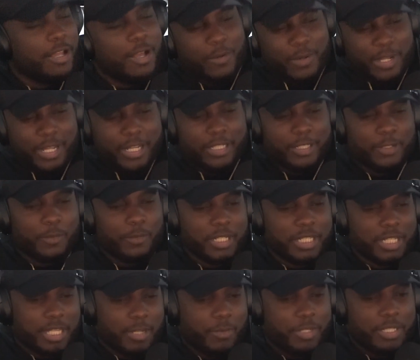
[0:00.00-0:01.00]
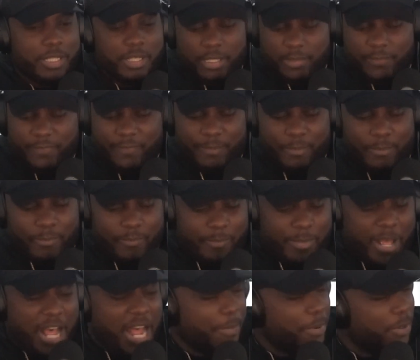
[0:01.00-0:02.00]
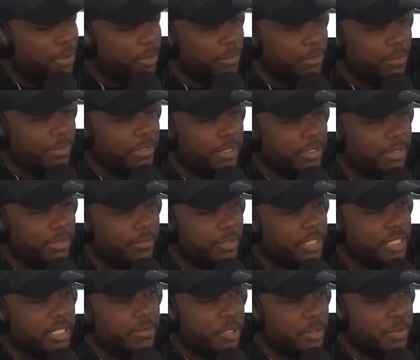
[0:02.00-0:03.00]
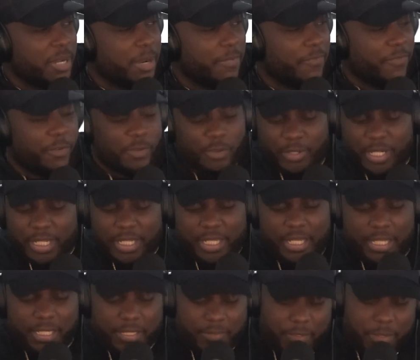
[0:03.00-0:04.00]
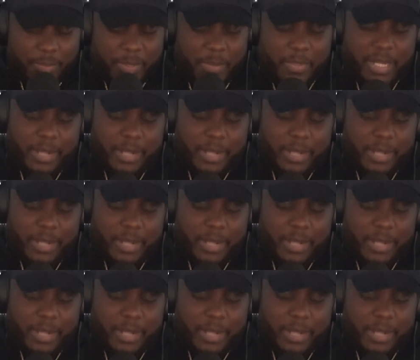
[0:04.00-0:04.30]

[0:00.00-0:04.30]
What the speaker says: Okay, so what's the popular one? What's the most popular? For 3 keys?